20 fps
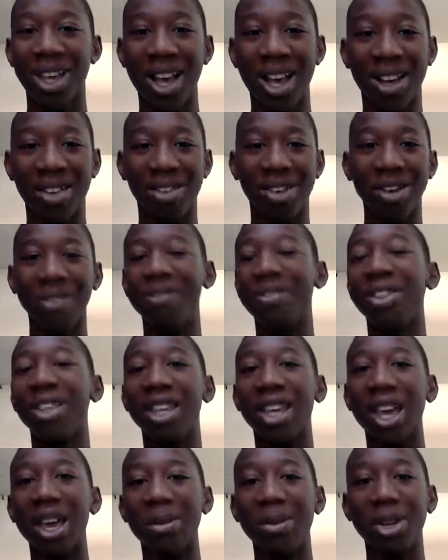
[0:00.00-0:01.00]
out of the
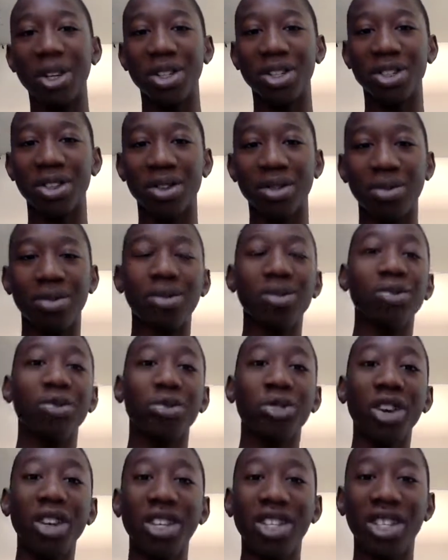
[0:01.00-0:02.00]
gaming zone.
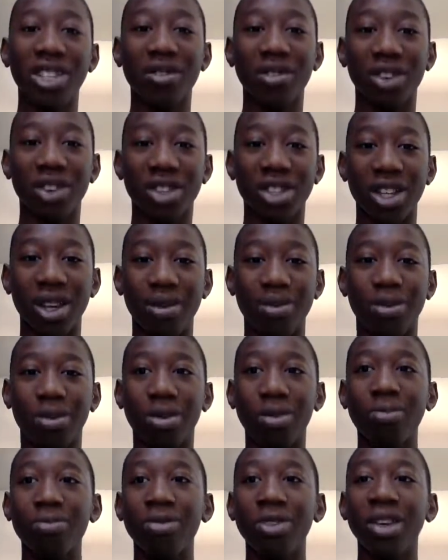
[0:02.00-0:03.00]
Rust, for
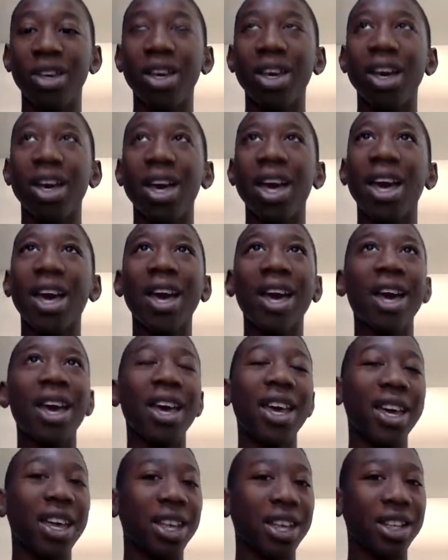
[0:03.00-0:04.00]
example,
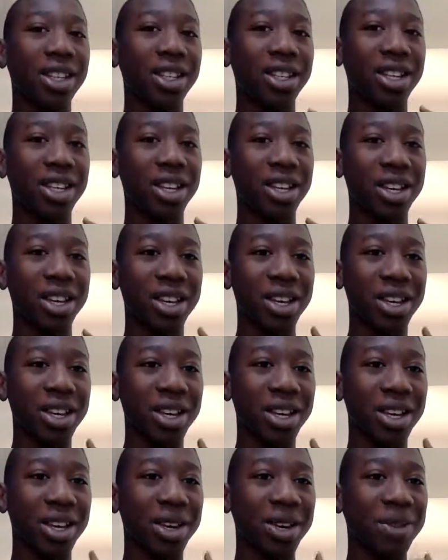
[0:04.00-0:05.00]
it
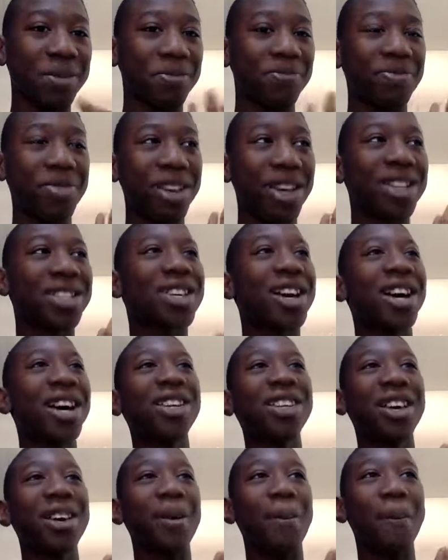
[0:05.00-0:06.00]
it's kind
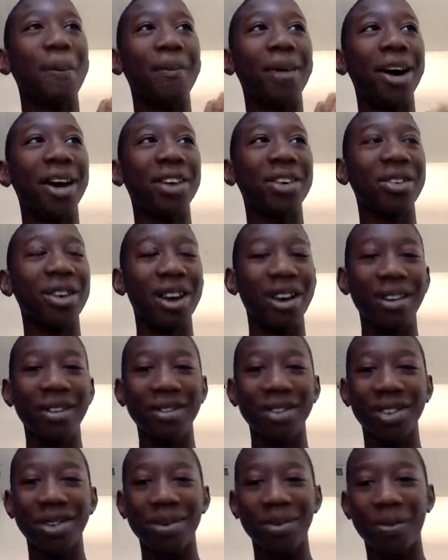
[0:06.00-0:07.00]
of like
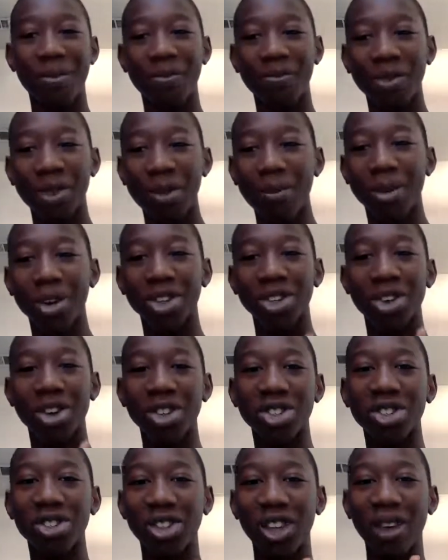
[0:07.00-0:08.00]
Minecraft, but it's
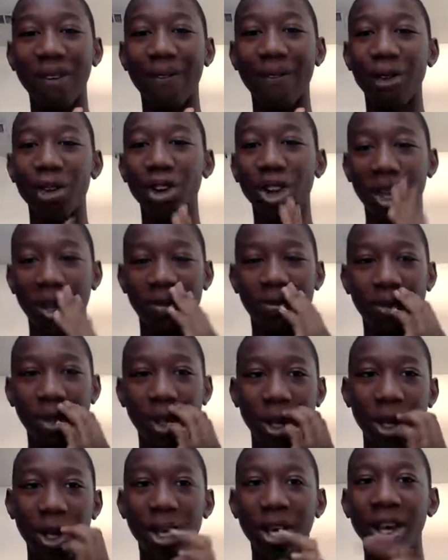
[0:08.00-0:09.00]
also like Fortnite.
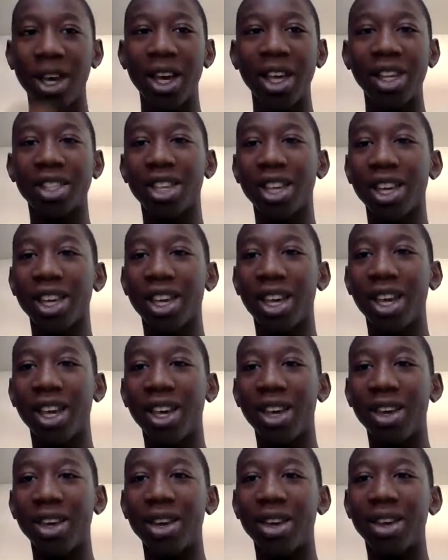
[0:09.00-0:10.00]
It's like
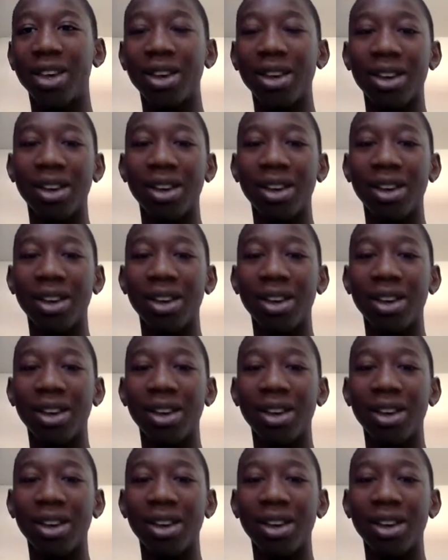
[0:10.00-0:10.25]
a